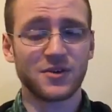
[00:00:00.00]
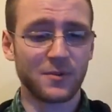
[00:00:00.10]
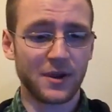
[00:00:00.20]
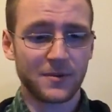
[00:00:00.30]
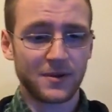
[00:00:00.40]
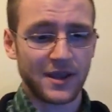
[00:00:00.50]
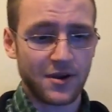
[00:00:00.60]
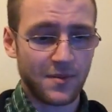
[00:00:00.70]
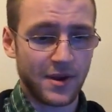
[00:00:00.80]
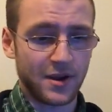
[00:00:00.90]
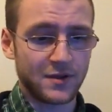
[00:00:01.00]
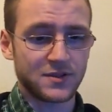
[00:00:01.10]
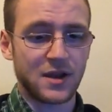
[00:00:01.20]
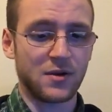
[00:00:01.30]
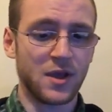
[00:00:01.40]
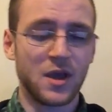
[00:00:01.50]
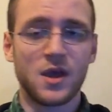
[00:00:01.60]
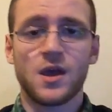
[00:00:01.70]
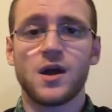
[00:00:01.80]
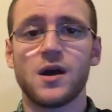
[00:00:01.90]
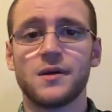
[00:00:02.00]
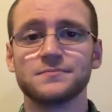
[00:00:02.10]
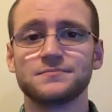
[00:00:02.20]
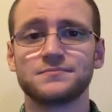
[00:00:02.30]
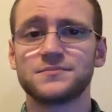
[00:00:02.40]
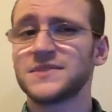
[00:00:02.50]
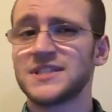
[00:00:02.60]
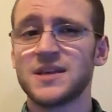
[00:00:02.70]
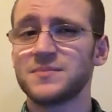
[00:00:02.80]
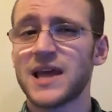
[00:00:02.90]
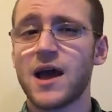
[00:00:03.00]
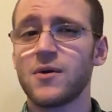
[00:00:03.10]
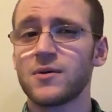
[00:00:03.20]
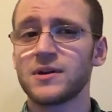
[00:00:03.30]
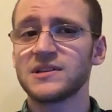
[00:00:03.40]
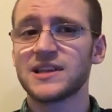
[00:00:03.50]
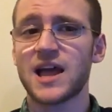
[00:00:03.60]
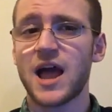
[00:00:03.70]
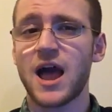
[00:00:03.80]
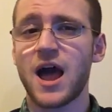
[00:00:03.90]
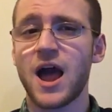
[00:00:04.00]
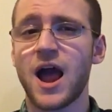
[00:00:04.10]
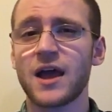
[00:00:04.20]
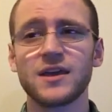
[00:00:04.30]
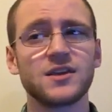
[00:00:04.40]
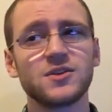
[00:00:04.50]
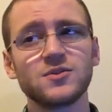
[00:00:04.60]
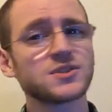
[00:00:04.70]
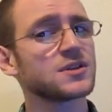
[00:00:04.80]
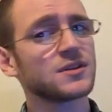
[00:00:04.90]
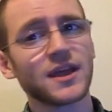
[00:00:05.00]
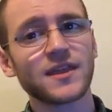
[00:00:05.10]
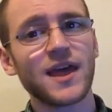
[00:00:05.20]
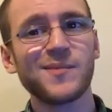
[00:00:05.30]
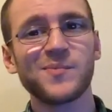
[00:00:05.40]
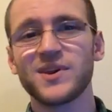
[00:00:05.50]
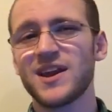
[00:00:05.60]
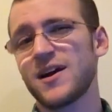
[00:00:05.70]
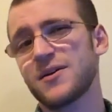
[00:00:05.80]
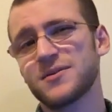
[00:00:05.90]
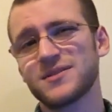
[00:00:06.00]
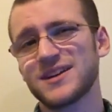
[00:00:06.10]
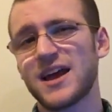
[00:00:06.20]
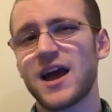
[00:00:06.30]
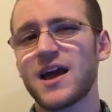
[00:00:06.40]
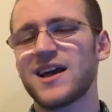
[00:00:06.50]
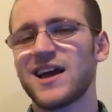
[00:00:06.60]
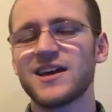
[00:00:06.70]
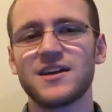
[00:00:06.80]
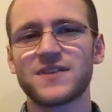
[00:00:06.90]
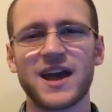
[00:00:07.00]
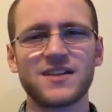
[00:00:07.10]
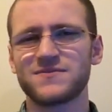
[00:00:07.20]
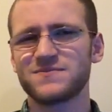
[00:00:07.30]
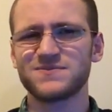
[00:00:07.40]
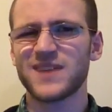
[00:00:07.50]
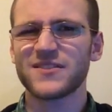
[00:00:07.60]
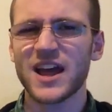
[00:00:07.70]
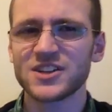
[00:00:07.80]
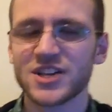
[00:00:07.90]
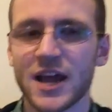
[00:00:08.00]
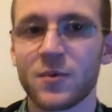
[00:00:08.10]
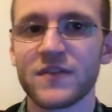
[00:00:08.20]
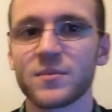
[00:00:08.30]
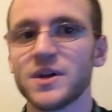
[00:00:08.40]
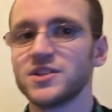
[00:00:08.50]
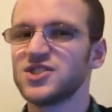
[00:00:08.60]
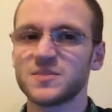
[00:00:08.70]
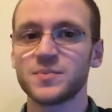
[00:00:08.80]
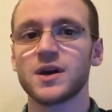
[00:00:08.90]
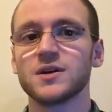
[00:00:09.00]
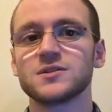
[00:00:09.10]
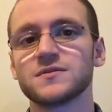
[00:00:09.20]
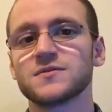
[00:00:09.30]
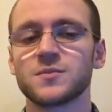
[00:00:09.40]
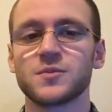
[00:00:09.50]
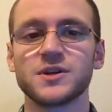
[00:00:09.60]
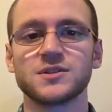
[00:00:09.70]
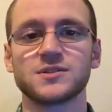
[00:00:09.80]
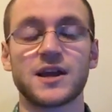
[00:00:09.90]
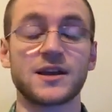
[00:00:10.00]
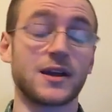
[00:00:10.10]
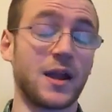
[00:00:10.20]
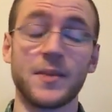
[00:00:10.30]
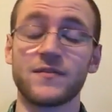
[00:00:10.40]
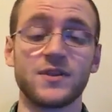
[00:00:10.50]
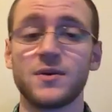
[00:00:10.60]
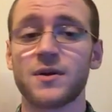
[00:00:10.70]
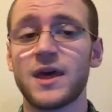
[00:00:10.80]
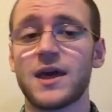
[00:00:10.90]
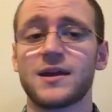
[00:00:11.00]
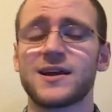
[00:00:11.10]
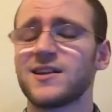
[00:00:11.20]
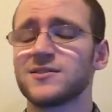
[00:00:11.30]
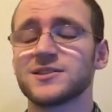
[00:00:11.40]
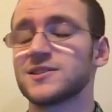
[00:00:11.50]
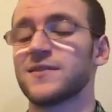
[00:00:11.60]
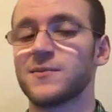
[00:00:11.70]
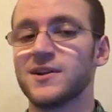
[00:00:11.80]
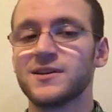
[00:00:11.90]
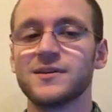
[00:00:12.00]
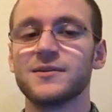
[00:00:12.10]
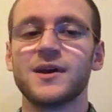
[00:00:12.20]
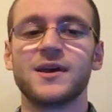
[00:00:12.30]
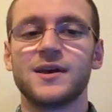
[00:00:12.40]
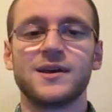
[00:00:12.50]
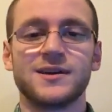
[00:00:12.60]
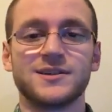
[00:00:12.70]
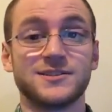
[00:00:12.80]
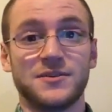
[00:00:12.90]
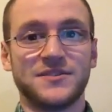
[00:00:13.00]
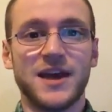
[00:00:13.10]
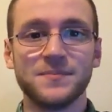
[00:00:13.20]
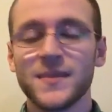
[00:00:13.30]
way I really carry my knives now. Tip down, I used to like that, but now I've kind of shied away from it just because of some reasons. I got to make a video on that. I got all the stuff I want to do. I just don't have time.